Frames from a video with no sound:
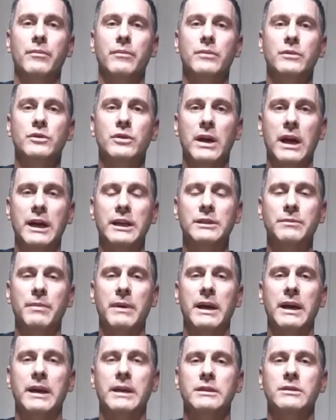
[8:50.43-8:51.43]
trash
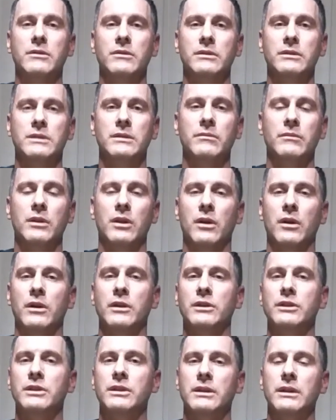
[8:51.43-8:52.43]
bags or some
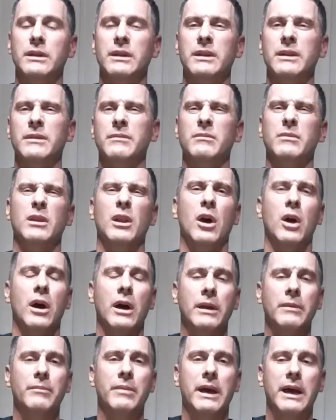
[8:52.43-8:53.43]
large
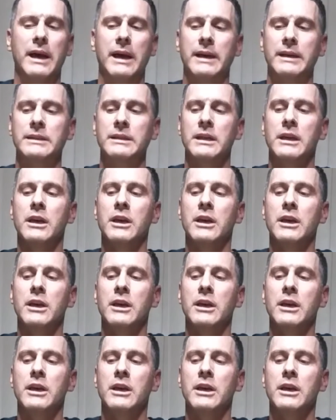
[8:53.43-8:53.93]
lawn bags,